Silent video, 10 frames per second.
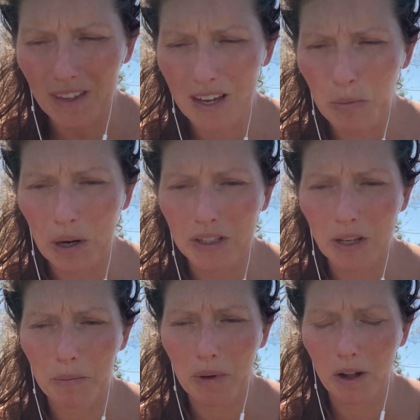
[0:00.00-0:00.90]
It brings
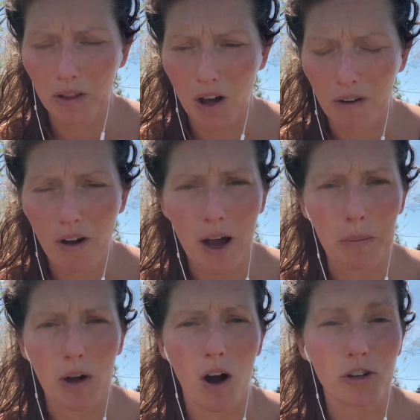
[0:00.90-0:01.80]
up a lot of
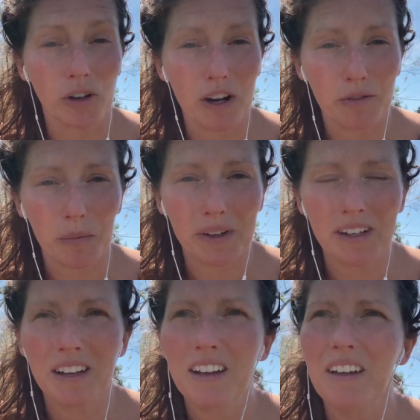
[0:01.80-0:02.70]
hypochondria for
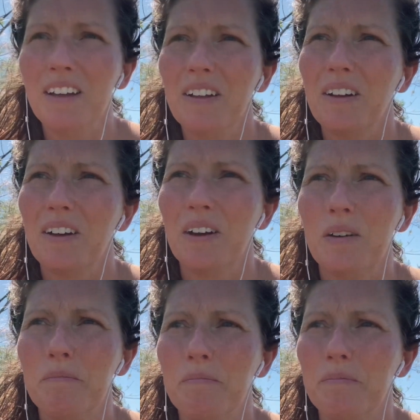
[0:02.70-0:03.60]
me.
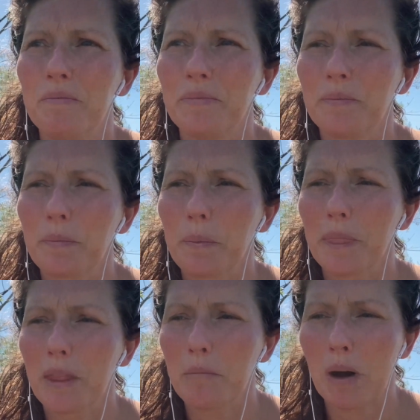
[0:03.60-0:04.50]

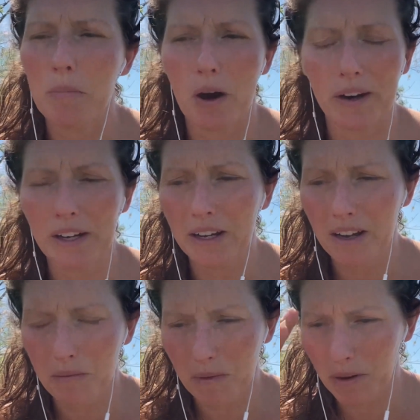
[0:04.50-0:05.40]
My body,
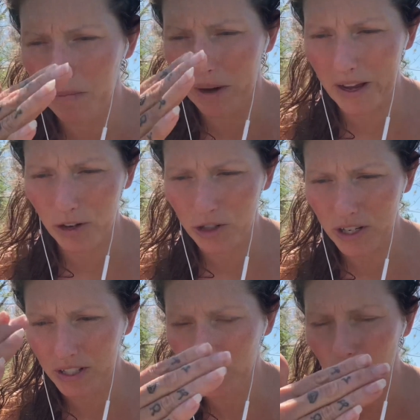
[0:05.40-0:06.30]
my
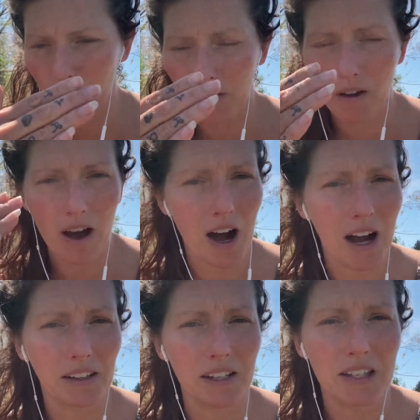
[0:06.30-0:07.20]
energy is
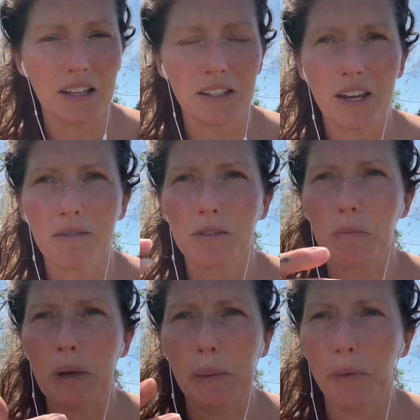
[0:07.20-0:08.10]
highly sensitive to
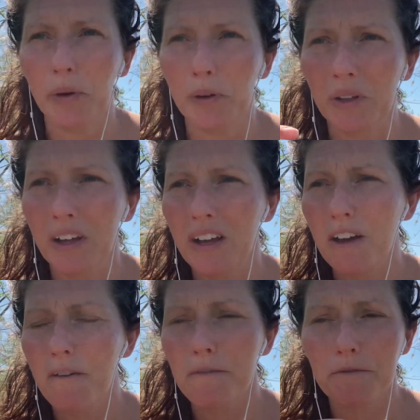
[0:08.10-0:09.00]
people,
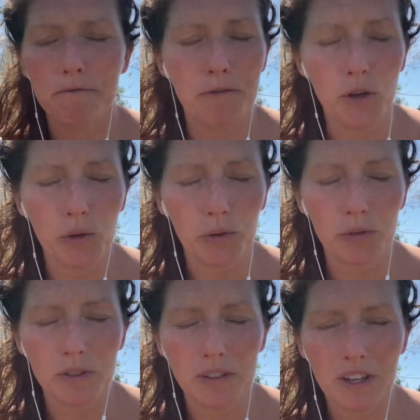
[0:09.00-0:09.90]

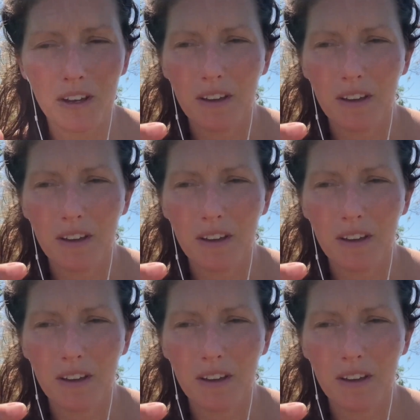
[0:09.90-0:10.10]
foods,